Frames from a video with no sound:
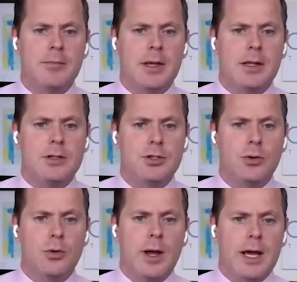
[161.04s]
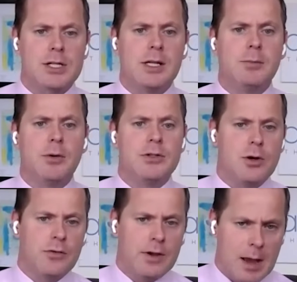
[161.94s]
ensure that we actually
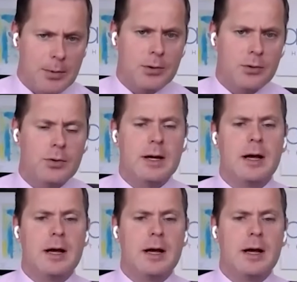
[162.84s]
preserve capital.